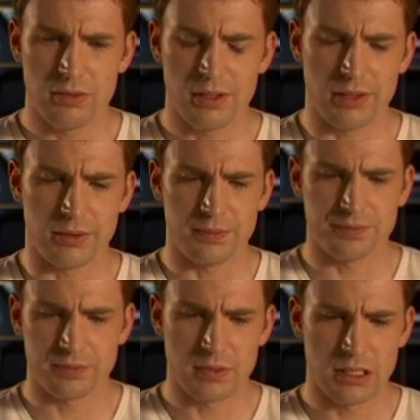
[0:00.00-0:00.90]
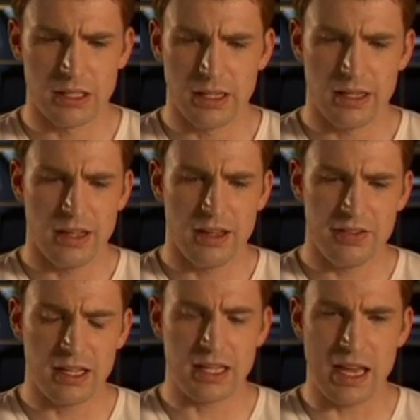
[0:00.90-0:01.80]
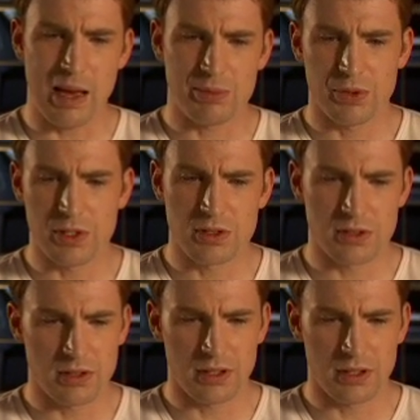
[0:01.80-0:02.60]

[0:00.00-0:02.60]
you know, I feel like Cap treats